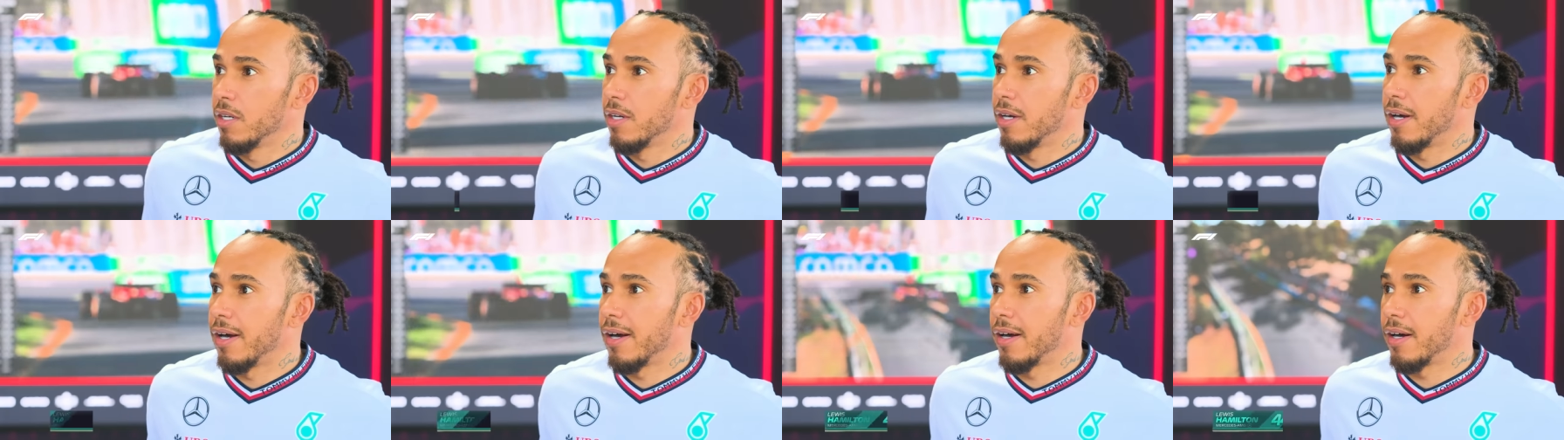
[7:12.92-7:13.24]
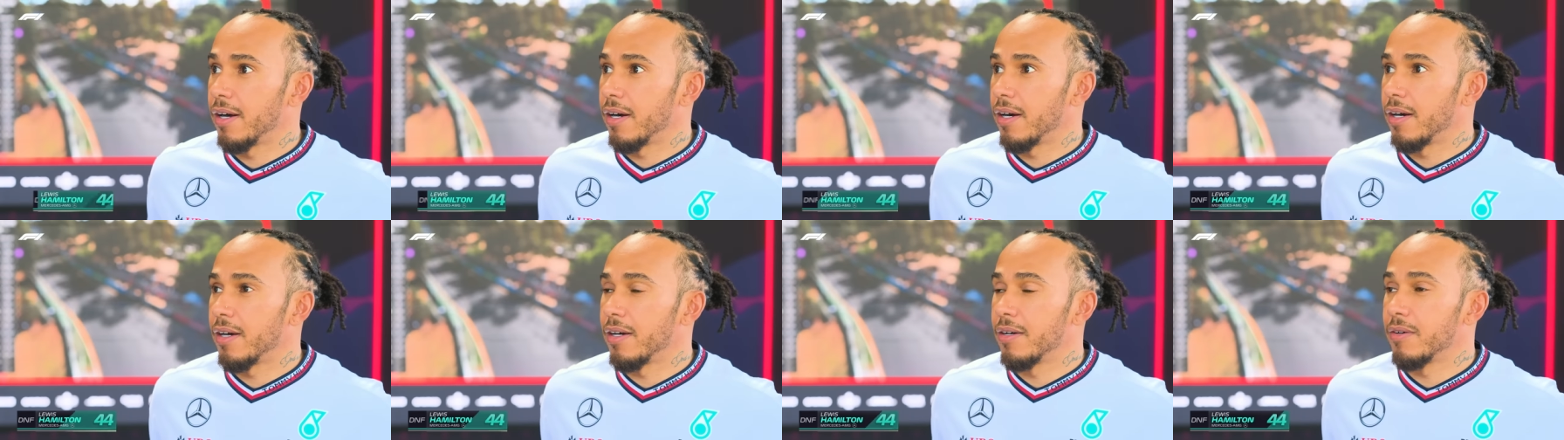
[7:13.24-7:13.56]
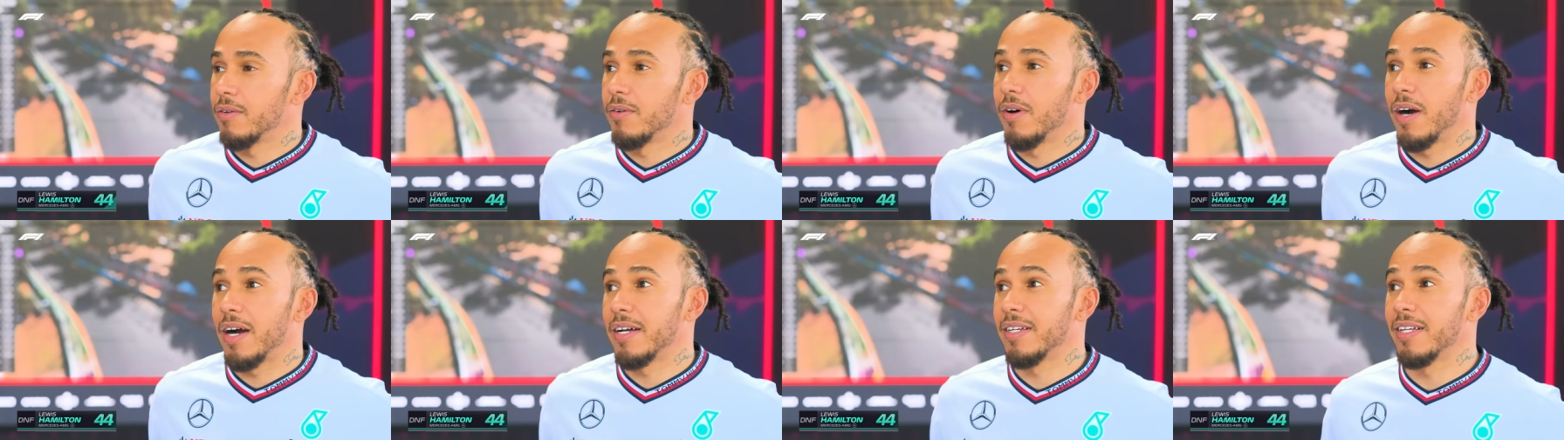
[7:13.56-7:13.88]
Uh,
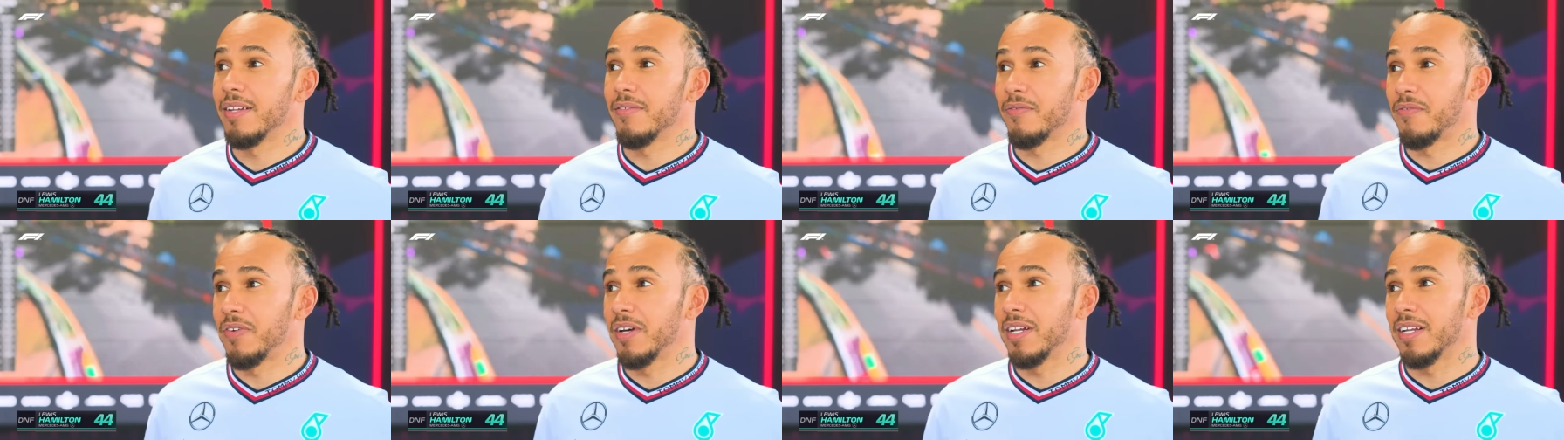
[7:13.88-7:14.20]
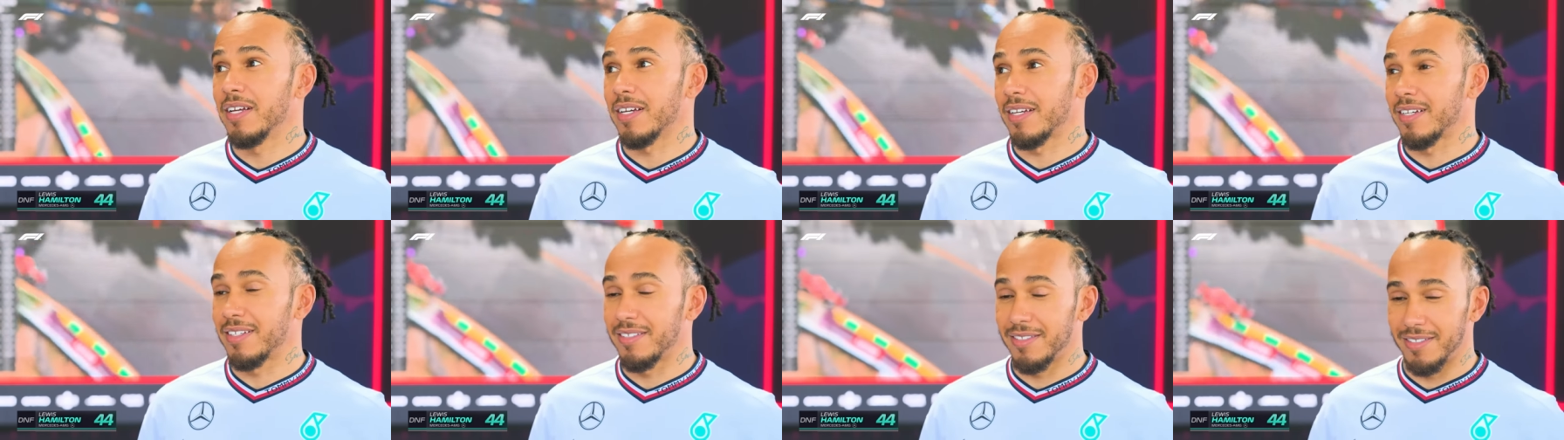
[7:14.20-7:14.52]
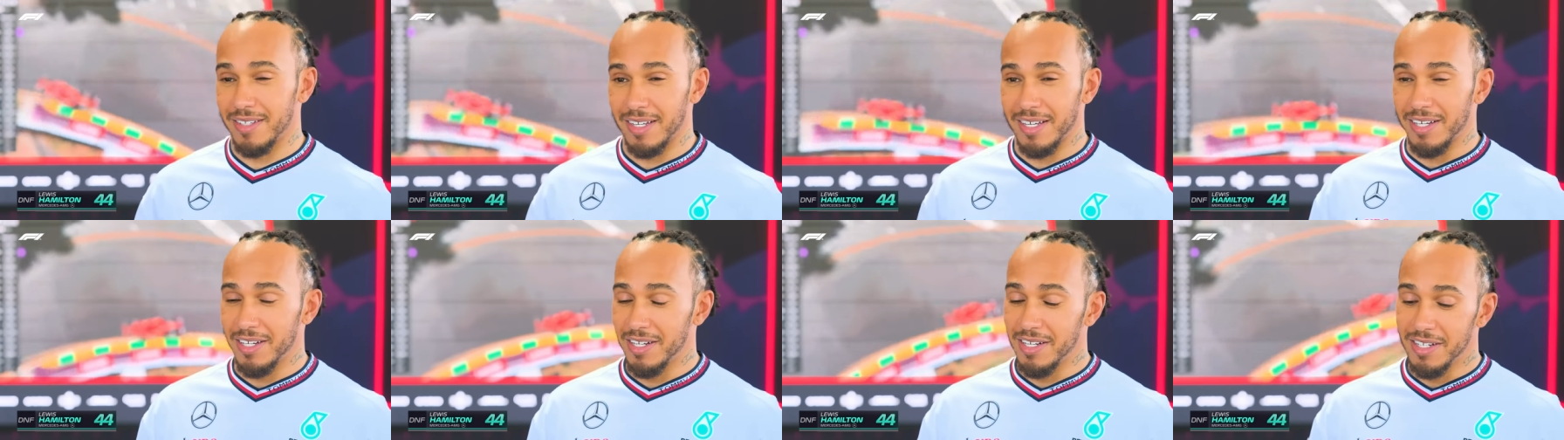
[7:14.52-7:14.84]
well, I didn't feel it,
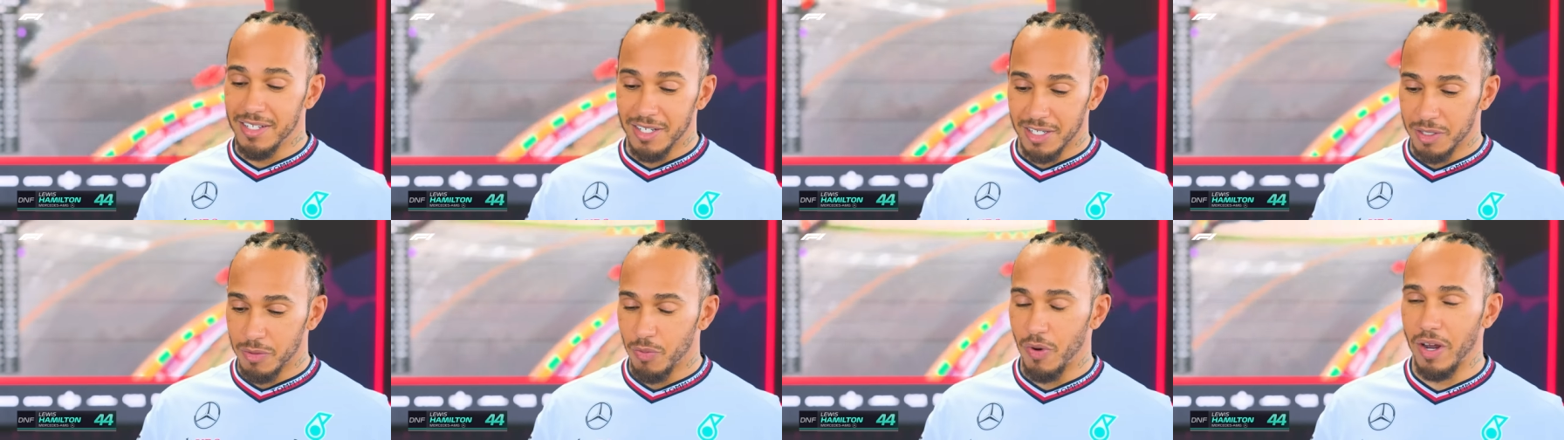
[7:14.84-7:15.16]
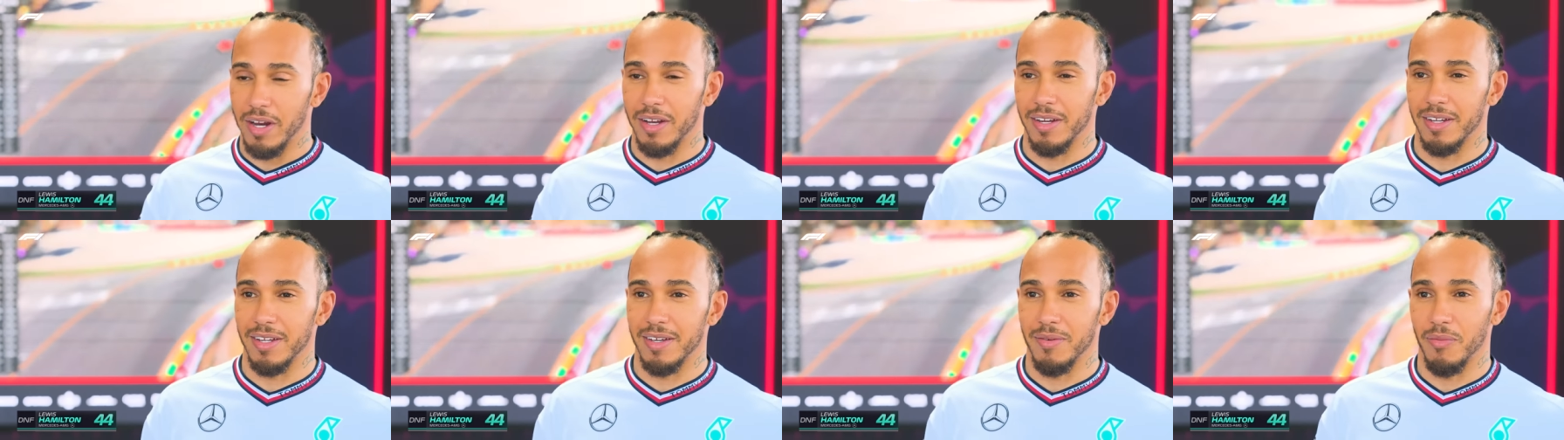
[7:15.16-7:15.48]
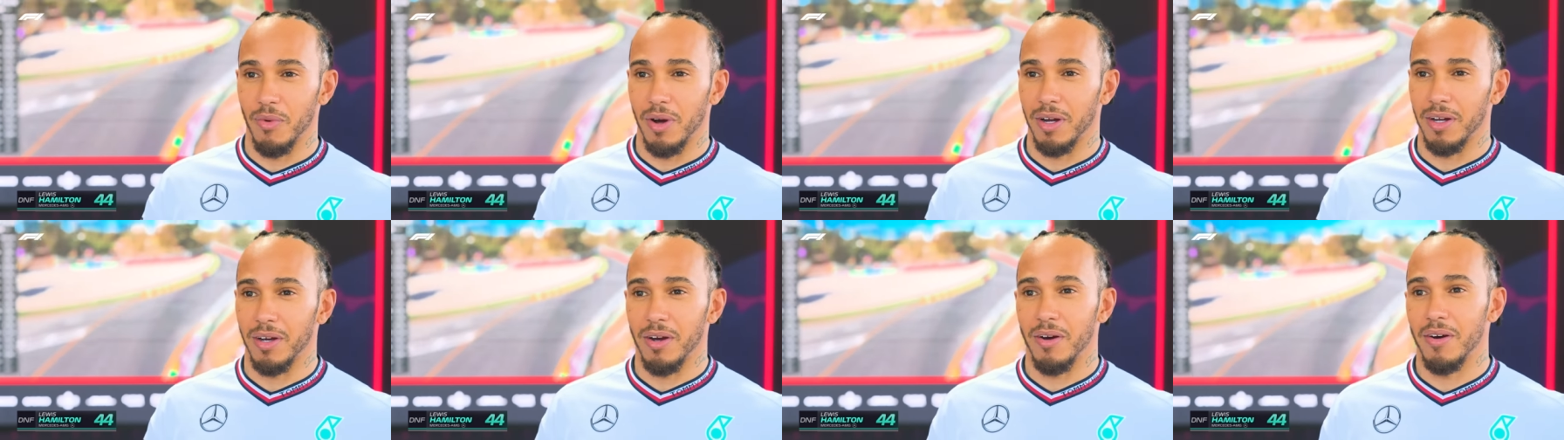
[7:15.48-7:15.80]
it, it. just went in
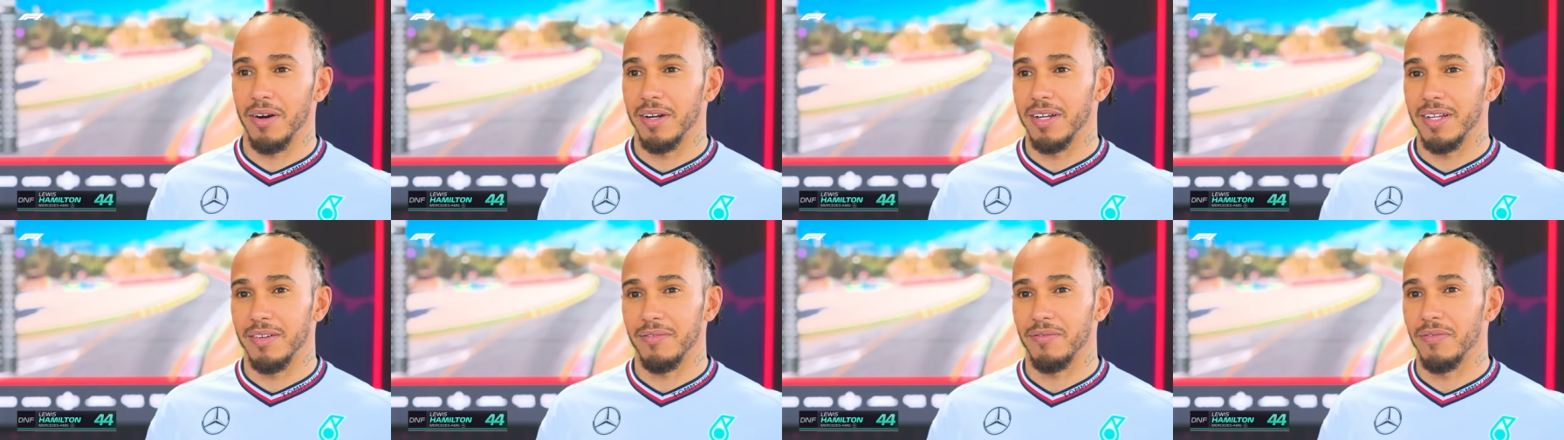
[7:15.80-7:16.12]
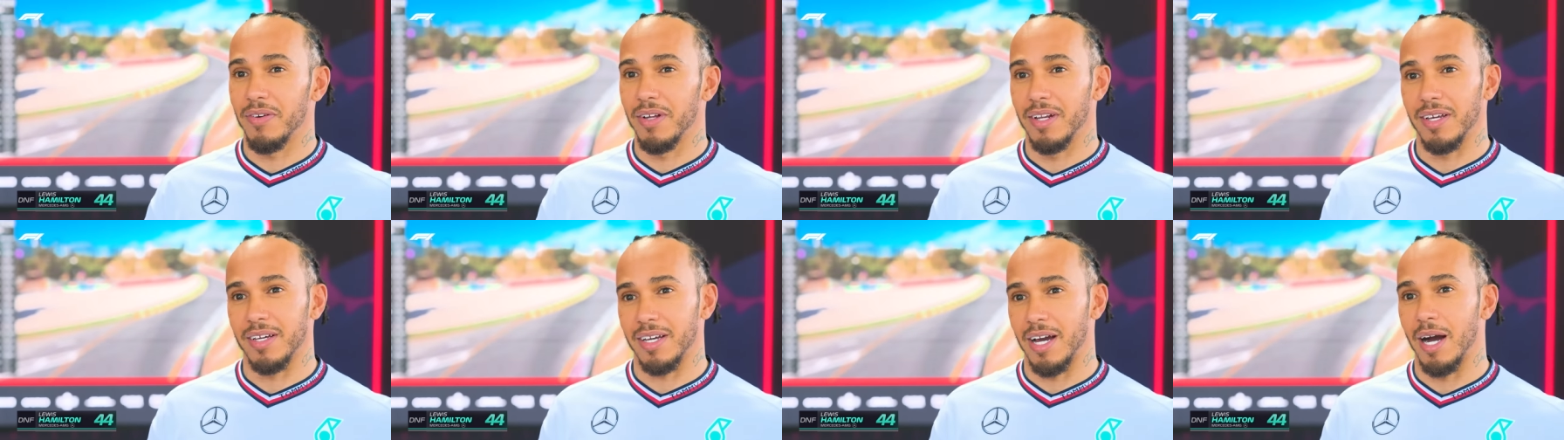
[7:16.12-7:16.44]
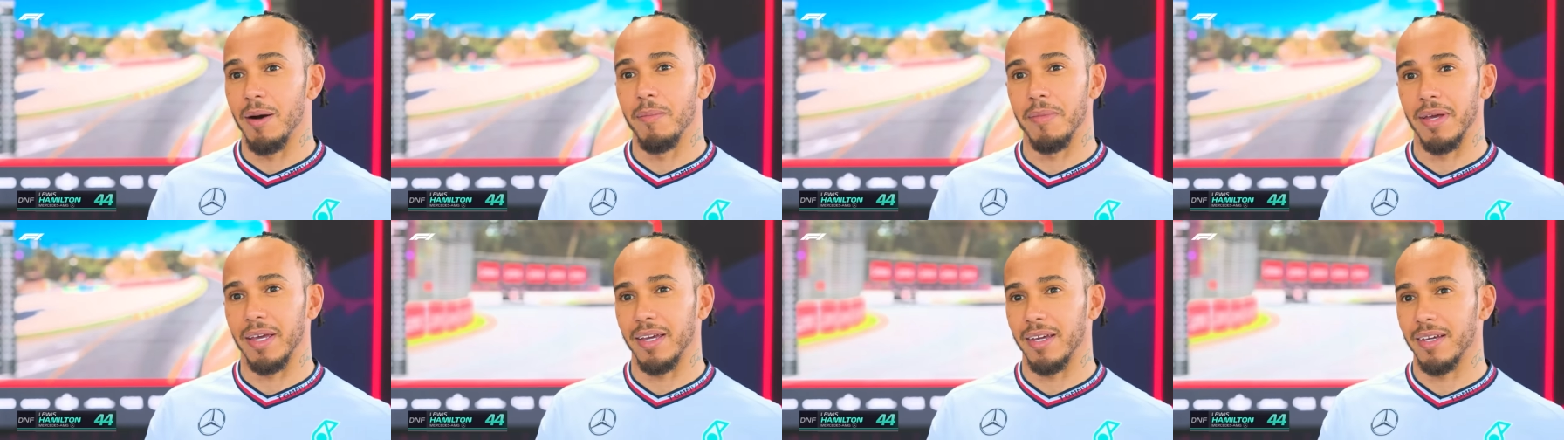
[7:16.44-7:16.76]
one go. I didn't feel it
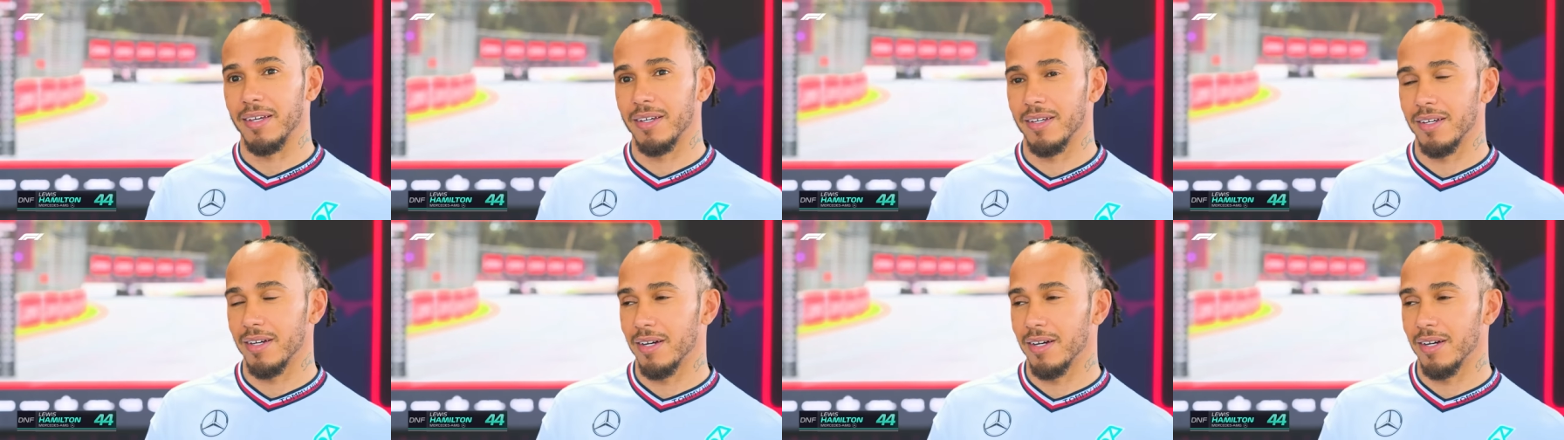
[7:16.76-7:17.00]
coming.